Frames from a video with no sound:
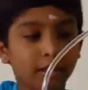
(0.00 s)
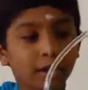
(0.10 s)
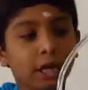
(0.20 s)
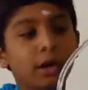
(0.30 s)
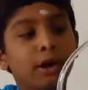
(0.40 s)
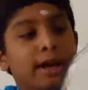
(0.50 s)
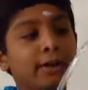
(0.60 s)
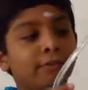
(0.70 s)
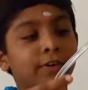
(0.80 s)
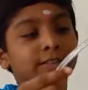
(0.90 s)
Now I
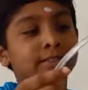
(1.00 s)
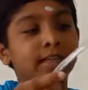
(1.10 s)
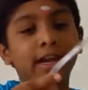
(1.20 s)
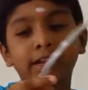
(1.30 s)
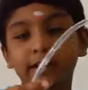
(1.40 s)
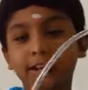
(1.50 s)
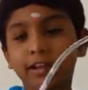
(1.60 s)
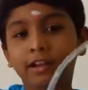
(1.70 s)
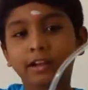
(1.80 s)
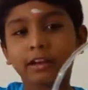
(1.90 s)
have fixed it.
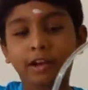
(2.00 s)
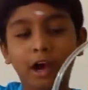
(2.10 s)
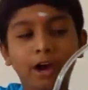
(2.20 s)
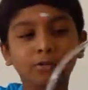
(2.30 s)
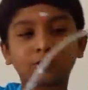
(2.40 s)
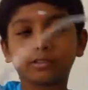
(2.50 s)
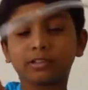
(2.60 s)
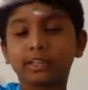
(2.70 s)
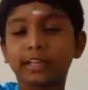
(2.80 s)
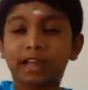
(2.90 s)
Now
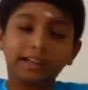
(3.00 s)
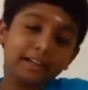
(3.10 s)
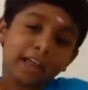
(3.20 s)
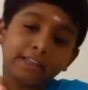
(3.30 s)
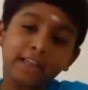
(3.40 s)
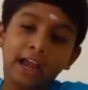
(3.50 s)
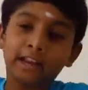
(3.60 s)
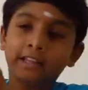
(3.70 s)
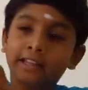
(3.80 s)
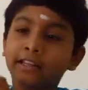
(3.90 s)
take the
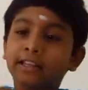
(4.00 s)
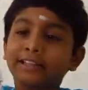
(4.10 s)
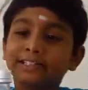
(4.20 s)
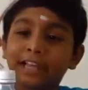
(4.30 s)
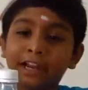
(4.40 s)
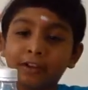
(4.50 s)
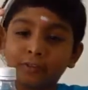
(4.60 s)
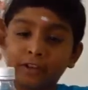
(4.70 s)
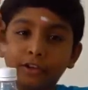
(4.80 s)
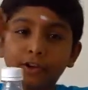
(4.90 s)
other side of
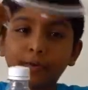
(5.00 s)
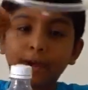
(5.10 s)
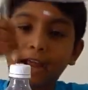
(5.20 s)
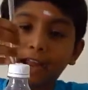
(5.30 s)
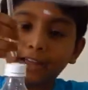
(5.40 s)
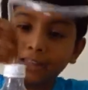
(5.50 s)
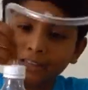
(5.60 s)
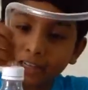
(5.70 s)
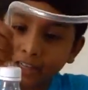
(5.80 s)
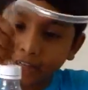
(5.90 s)
the tube and
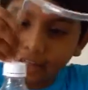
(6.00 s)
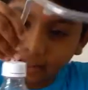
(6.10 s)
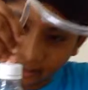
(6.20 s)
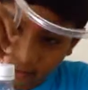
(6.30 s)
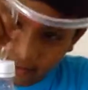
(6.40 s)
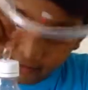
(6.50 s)
insert it here.